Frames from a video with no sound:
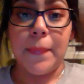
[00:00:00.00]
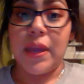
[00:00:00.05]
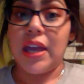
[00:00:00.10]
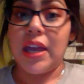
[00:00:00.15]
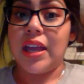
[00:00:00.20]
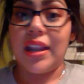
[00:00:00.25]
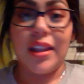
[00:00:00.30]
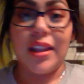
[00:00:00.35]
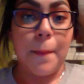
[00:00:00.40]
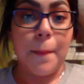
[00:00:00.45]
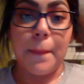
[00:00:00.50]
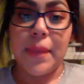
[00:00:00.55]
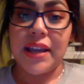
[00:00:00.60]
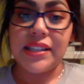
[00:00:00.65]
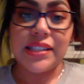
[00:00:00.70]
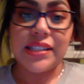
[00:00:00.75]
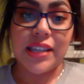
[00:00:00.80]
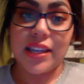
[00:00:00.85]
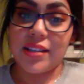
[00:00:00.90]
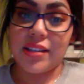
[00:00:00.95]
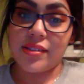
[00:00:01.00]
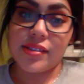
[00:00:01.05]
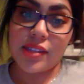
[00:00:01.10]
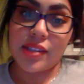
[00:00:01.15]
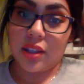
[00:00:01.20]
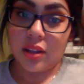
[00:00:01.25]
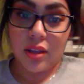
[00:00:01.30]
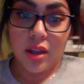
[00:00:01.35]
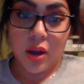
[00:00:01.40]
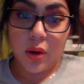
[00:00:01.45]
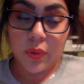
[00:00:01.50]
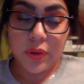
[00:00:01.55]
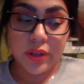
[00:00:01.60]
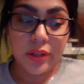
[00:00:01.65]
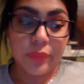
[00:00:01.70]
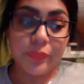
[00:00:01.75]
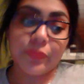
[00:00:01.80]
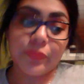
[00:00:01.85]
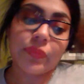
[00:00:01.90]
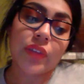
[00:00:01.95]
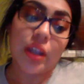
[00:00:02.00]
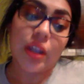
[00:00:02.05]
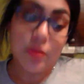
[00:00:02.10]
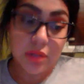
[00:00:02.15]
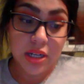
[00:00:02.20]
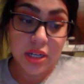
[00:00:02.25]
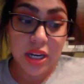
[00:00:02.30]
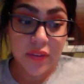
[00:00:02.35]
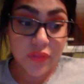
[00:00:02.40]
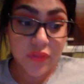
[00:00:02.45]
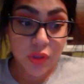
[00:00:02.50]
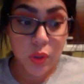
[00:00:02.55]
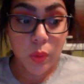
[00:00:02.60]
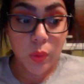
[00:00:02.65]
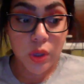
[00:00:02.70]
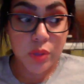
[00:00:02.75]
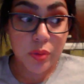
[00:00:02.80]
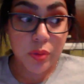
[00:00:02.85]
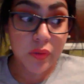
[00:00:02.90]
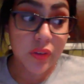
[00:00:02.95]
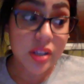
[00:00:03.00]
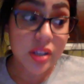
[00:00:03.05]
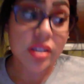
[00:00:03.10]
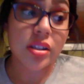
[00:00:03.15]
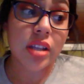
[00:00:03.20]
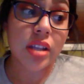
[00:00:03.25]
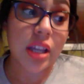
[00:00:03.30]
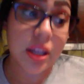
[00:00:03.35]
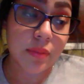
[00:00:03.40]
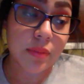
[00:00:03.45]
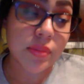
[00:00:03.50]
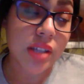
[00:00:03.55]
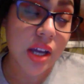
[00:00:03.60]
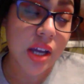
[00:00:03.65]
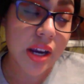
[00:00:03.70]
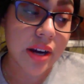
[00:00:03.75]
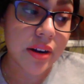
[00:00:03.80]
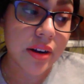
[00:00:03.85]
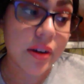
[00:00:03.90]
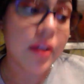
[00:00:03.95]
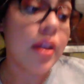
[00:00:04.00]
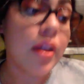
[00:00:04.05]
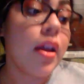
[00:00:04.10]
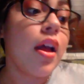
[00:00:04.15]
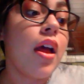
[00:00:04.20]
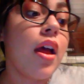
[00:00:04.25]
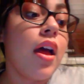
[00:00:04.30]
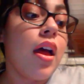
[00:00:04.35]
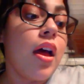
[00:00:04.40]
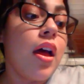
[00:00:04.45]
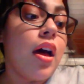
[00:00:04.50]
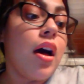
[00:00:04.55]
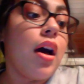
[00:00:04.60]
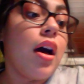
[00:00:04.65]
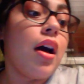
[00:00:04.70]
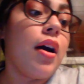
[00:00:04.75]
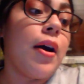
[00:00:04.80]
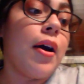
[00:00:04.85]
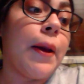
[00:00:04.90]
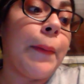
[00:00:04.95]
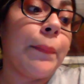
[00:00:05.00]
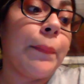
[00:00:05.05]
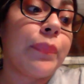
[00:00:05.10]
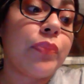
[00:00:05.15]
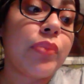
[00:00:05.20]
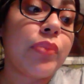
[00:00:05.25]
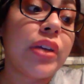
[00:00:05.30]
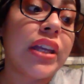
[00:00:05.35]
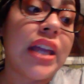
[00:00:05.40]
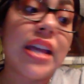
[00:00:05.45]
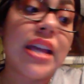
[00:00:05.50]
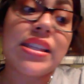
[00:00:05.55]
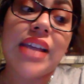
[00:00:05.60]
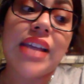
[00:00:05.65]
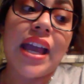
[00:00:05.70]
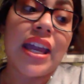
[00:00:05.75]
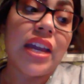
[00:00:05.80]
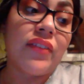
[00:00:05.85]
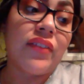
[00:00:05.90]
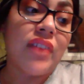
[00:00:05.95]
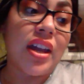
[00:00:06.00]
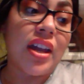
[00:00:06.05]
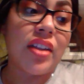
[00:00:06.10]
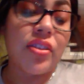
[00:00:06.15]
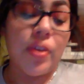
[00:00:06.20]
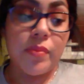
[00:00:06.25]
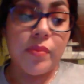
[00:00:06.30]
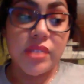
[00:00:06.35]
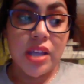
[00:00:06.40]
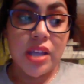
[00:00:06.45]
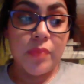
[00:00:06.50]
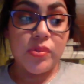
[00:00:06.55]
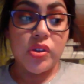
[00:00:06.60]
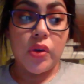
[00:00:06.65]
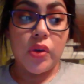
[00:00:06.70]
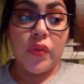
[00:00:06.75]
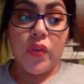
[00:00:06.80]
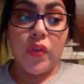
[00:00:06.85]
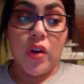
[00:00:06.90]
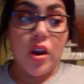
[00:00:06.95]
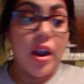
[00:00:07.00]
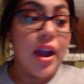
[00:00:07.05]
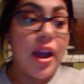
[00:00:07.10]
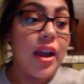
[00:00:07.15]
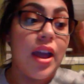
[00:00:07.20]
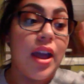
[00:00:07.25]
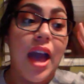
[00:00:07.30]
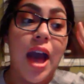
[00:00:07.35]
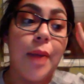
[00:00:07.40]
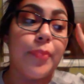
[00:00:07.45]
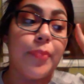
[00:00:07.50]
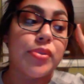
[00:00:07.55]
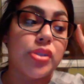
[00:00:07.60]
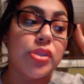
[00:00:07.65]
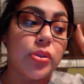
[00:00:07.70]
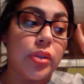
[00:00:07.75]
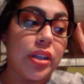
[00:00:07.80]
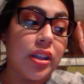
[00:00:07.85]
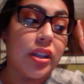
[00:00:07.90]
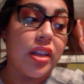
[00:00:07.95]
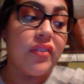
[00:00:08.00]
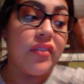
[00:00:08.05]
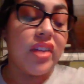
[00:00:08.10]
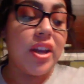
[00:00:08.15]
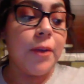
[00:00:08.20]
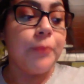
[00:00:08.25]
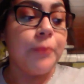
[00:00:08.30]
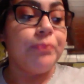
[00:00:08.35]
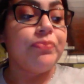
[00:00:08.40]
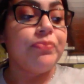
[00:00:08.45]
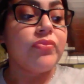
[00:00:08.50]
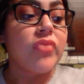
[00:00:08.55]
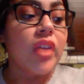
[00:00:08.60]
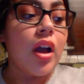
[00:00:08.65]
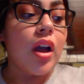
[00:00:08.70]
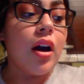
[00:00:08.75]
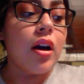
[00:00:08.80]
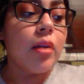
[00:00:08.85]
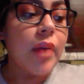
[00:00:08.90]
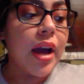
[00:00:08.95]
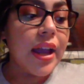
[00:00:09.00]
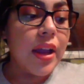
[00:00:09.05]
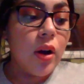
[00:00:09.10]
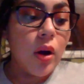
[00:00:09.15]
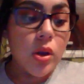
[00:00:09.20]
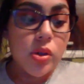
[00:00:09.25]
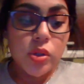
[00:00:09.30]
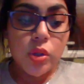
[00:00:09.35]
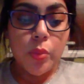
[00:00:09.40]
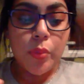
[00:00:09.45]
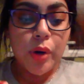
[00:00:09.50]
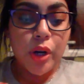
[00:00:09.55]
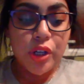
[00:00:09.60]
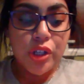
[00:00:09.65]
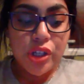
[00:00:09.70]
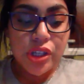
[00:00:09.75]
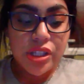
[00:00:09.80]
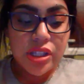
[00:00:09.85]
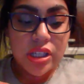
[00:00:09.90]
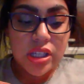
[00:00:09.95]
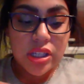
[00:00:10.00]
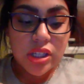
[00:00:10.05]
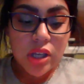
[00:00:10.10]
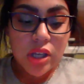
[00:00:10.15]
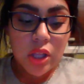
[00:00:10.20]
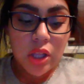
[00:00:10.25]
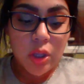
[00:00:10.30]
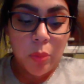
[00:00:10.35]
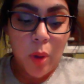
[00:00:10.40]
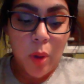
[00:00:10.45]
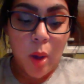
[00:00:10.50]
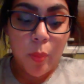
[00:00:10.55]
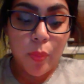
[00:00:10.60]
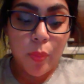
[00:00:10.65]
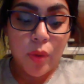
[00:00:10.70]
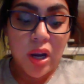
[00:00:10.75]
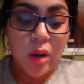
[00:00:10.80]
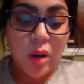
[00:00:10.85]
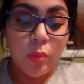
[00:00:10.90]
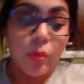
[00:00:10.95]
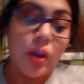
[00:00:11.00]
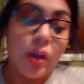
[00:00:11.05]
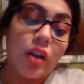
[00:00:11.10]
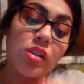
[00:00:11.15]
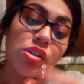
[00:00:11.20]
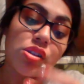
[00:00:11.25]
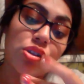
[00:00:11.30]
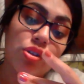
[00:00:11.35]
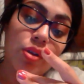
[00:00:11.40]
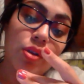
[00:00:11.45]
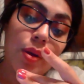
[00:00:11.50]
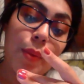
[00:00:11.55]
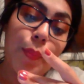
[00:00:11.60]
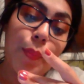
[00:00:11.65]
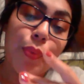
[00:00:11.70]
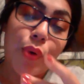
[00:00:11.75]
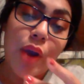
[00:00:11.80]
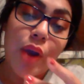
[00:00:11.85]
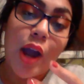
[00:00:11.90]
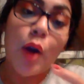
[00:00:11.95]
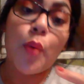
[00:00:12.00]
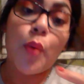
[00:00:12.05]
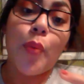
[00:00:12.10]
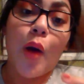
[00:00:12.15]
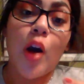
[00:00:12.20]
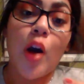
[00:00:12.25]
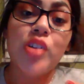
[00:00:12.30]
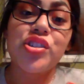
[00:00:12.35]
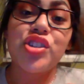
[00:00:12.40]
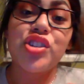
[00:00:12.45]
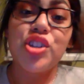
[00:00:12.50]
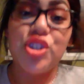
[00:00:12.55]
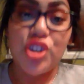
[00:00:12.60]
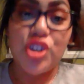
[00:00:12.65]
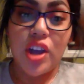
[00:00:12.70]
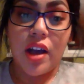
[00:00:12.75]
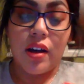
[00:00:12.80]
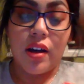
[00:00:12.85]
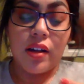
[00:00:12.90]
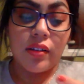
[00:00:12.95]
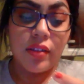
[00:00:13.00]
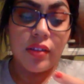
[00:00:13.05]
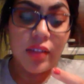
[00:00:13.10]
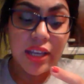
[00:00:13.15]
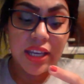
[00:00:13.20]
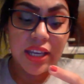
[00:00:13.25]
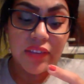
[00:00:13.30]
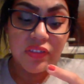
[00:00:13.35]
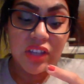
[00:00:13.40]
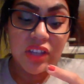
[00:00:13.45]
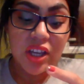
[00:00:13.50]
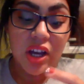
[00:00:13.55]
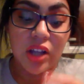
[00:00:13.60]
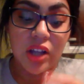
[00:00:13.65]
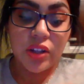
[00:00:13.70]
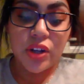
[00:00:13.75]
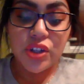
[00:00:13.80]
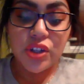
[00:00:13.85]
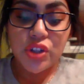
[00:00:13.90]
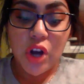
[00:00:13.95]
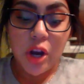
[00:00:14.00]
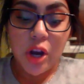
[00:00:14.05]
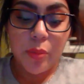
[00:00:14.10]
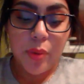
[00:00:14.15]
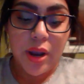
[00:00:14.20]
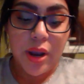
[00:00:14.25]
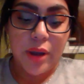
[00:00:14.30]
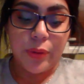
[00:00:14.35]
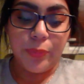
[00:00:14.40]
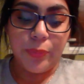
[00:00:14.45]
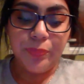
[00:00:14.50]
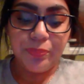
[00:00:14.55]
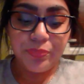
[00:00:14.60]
and my skin's still going. I mean, I have to go wash my face because I am tired. But yes, I give that a thumbs up so far. I absolutely love it. I also purchased this Colourpop Brow Boss Gel in the color dark brown.